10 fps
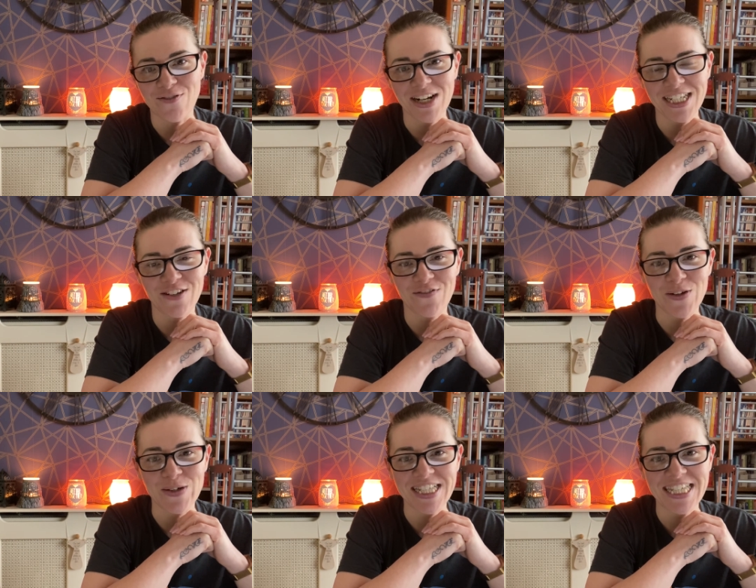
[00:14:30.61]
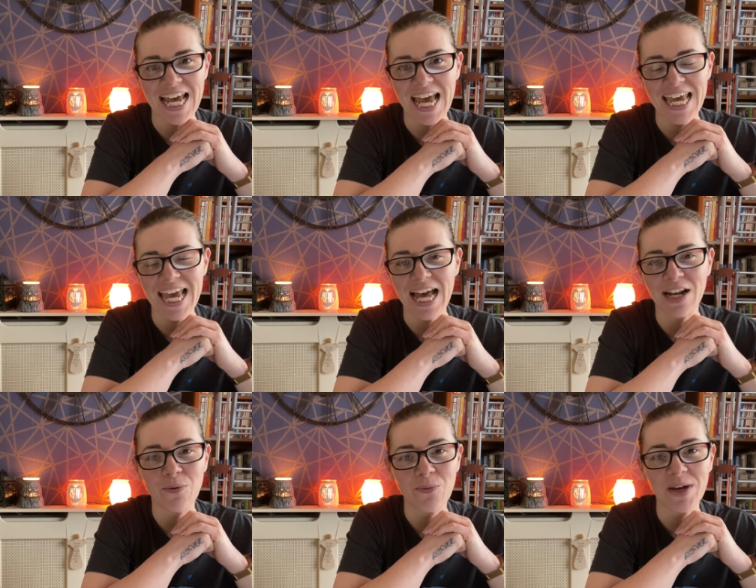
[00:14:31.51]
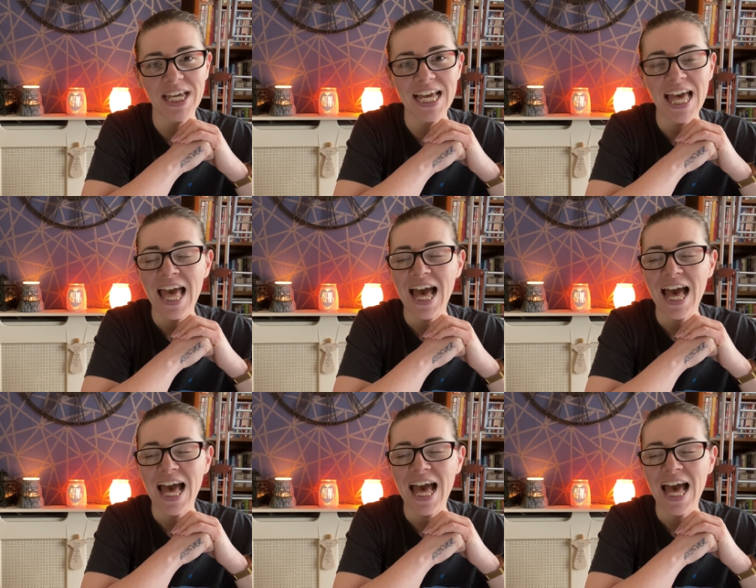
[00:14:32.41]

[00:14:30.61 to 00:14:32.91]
rest of your day and week,